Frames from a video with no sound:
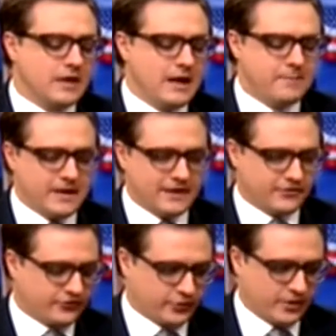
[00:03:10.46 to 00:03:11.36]
AP has
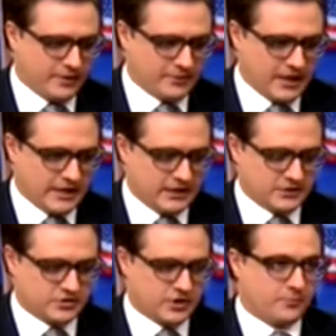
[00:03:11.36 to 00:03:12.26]
this story about
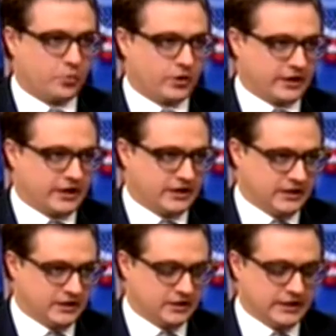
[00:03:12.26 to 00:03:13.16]
Melania Trump working
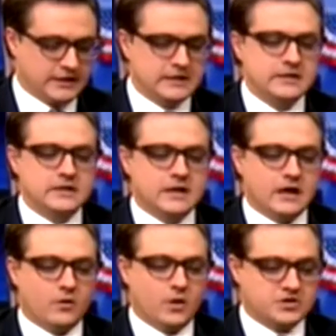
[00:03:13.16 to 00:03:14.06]
illegally.
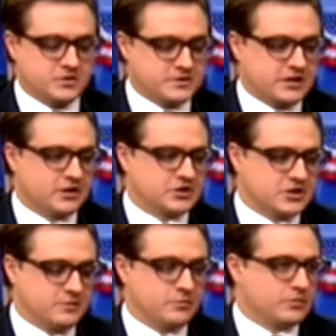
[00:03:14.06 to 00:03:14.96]
While she was here,
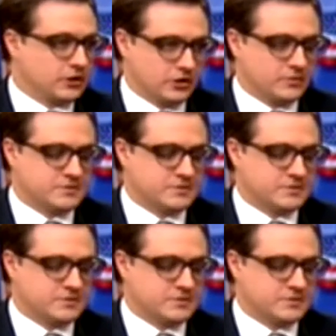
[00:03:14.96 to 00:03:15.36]
she clearly